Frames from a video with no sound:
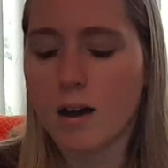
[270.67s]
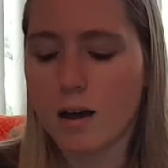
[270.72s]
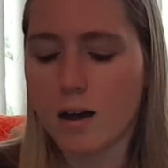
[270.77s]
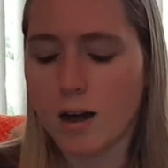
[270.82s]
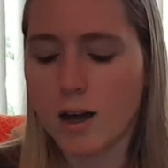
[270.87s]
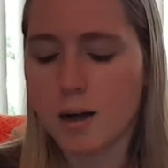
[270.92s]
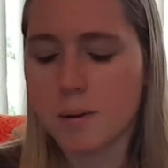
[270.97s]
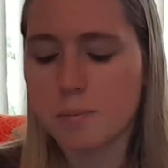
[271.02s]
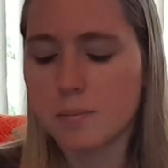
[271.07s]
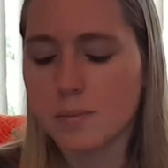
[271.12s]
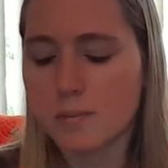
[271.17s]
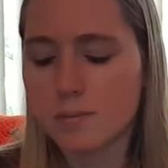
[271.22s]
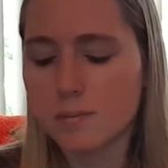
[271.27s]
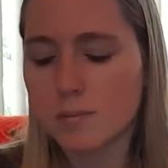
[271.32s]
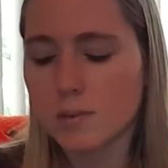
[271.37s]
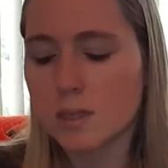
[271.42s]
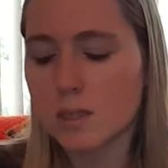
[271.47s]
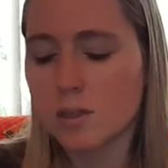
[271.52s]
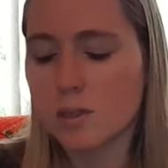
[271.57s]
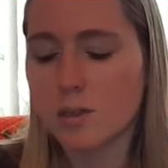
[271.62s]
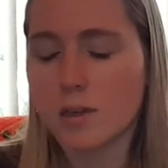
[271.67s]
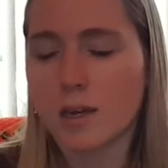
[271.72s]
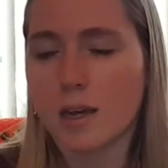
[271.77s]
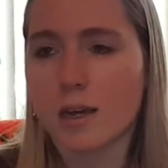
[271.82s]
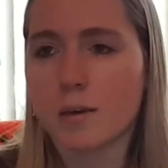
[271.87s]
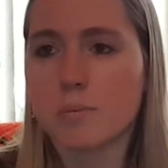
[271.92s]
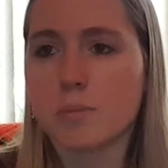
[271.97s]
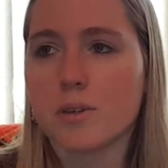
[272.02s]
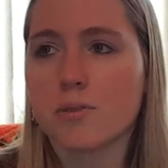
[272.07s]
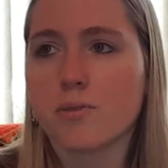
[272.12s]

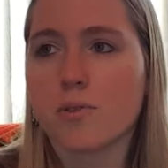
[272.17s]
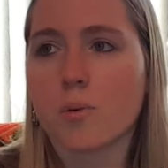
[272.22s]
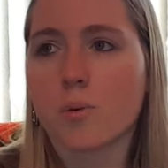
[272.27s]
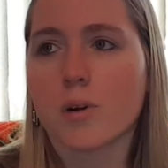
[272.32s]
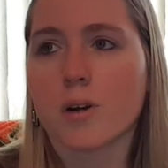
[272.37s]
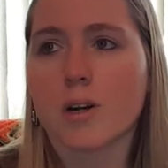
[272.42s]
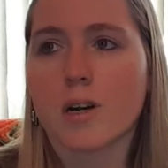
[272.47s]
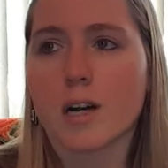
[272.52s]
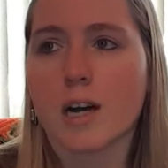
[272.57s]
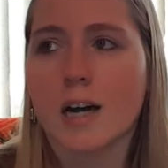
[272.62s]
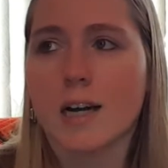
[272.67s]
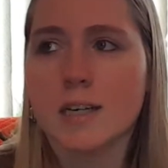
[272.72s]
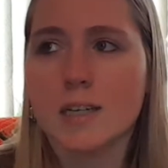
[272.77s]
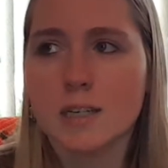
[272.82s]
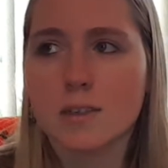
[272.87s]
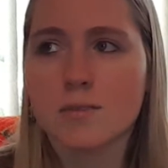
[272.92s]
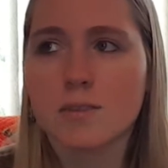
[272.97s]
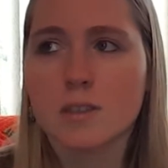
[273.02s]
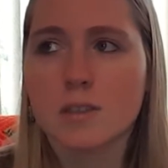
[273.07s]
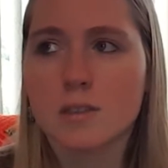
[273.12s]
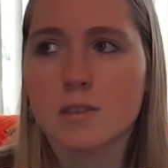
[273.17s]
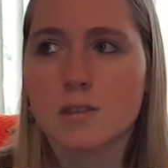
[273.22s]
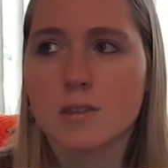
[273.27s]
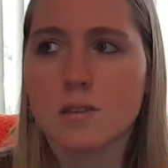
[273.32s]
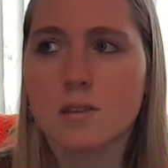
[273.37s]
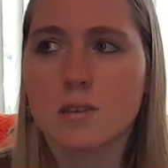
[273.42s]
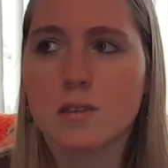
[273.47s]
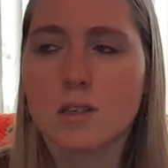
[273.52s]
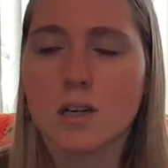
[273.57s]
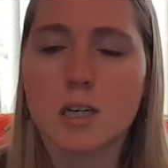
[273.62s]
And before I even
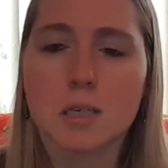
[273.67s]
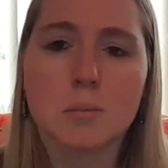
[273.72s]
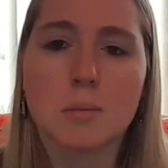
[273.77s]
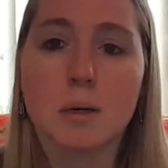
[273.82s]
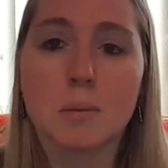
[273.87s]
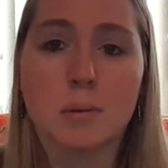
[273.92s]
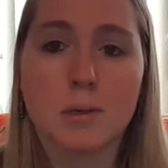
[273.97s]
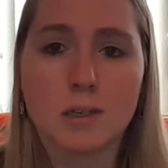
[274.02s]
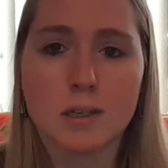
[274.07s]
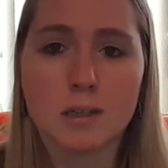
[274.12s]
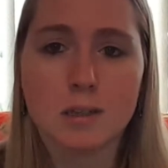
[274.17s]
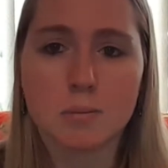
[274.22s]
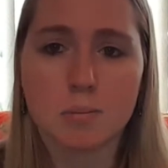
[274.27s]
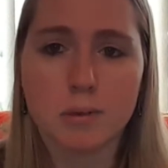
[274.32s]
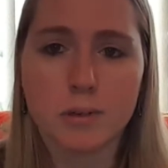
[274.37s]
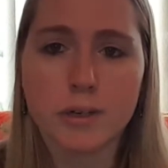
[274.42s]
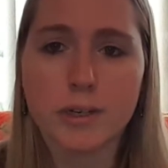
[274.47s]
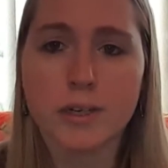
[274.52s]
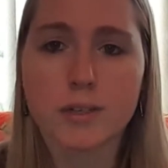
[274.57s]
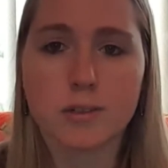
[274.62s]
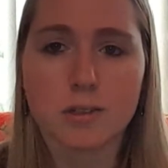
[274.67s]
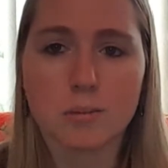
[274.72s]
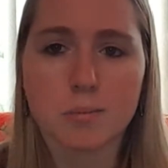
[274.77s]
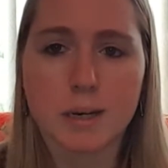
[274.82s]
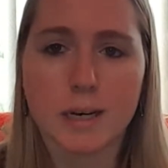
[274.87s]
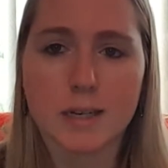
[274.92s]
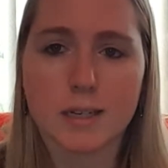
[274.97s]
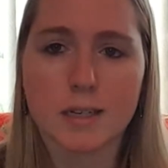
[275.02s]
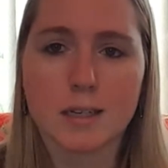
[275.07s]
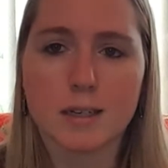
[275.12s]
thought about putting the planner
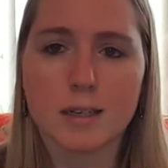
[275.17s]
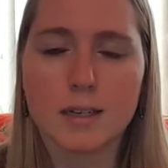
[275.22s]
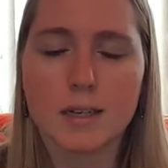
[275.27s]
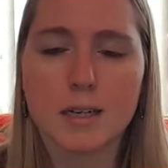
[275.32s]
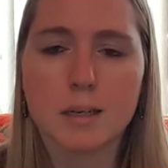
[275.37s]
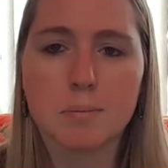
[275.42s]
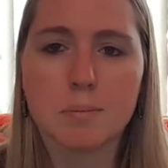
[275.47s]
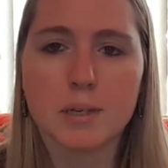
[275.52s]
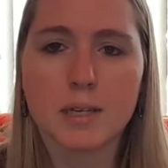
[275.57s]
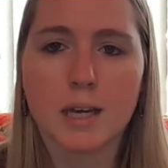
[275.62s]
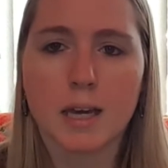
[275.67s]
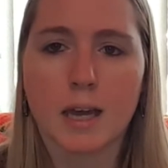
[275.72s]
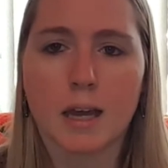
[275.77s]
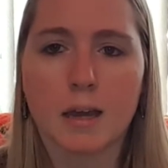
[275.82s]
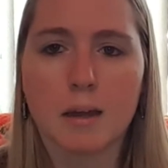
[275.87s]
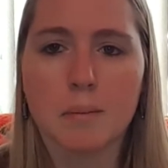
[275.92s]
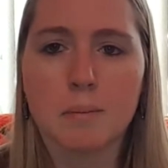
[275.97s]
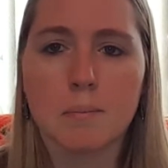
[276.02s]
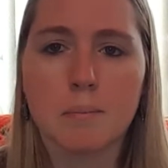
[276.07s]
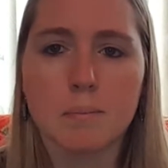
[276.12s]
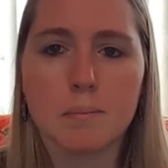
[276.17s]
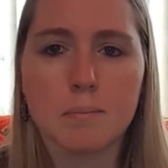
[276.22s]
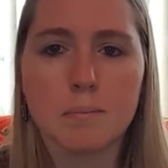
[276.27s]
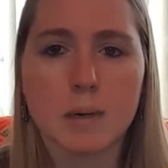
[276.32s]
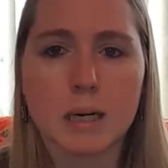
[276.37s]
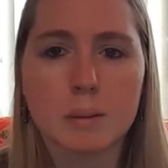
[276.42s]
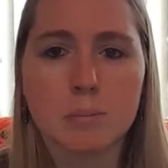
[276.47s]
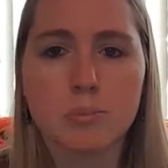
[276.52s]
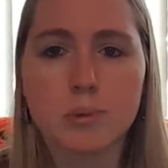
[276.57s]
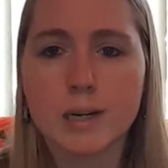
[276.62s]
back in it, it became
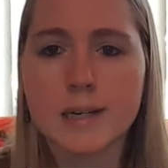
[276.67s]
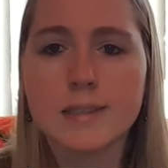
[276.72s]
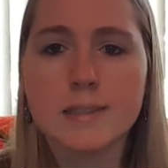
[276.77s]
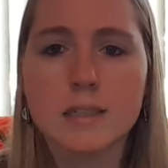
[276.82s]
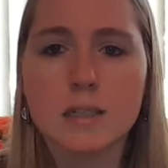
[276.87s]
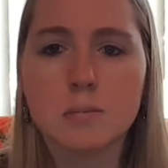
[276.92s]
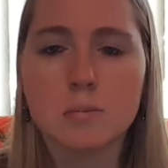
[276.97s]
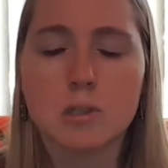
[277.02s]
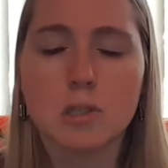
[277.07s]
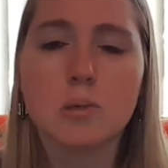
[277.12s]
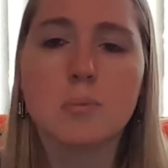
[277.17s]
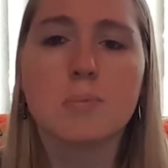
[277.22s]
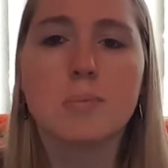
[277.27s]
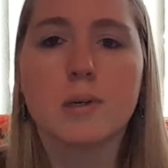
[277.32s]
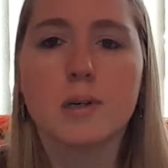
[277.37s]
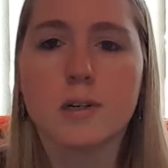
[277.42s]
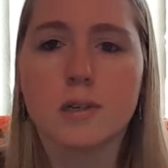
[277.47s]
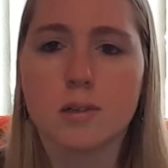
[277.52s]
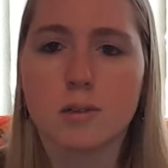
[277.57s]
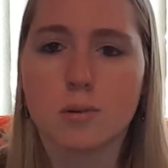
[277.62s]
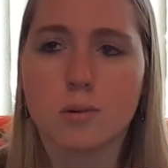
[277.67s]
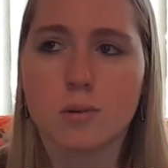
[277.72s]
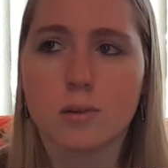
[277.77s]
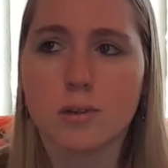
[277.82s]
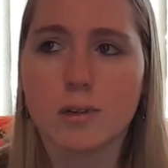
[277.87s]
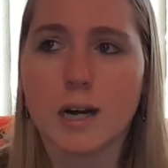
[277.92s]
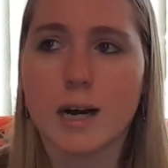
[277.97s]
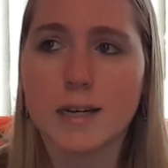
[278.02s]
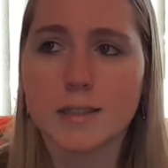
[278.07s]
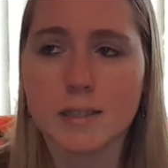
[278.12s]
my brain dump notebook,
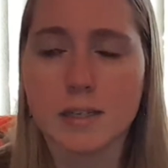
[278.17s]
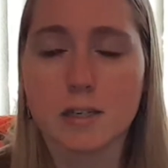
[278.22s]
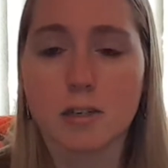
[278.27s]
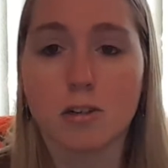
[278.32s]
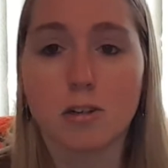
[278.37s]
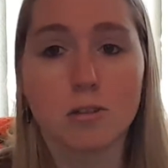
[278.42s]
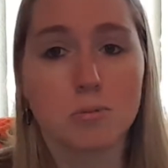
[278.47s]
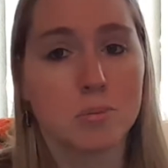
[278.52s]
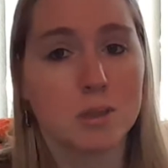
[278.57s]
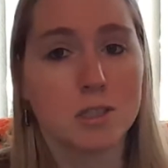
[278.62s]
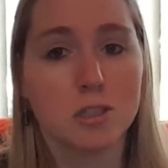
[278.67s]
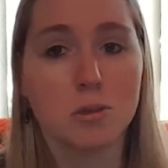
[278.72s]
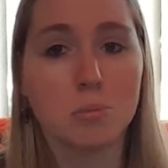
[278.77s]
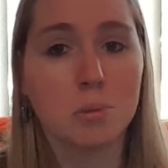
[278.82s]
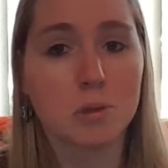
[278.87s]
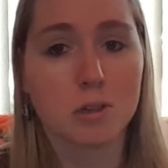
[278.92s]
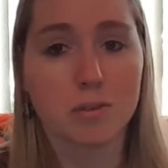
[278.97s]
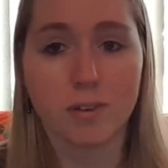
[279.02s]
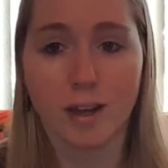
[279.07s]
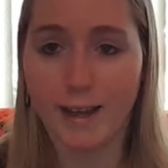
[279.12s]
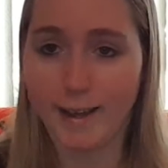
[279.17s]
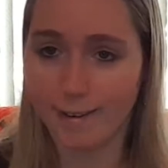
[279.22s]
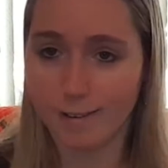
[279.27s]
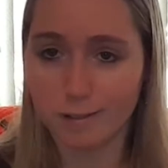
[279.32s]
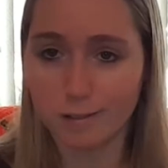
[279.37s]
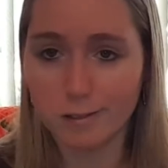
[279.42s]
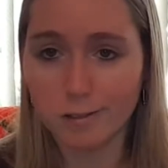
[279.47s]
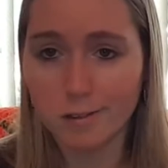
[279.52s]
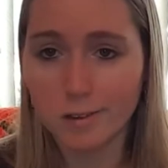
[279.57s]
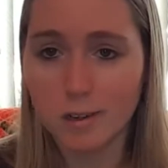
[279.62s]
or as I call it, my notebook of
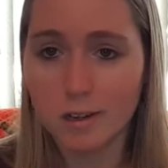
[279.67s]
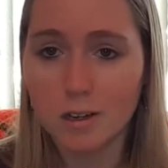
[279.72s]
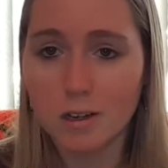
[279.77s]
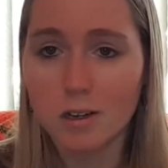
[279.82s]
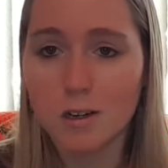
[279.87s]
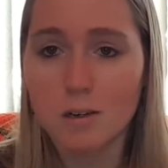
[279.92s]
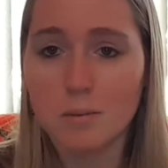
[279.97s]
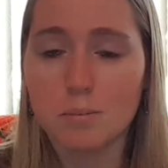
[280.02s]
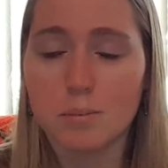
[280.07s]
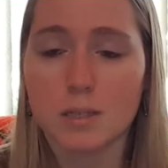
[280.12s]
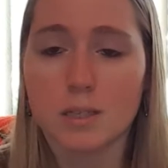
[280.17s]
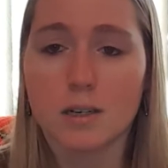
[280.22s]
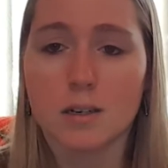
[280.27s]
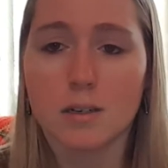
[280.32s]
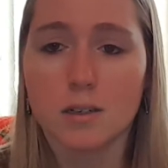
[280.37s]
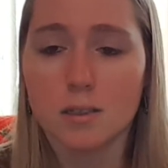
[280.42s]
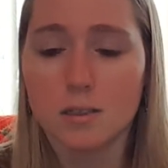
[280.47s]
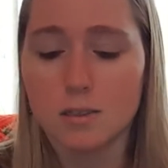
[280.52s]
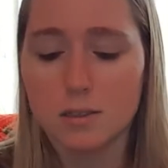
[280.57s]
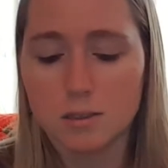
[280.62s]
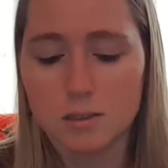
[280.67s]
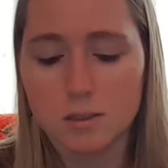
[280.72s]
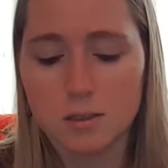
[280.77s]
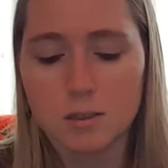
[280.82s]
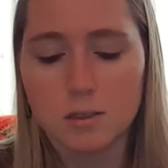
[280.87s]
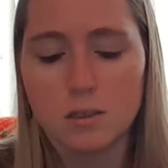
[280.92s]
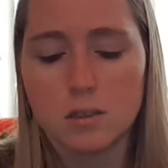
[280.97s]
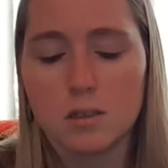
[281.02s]
hell, because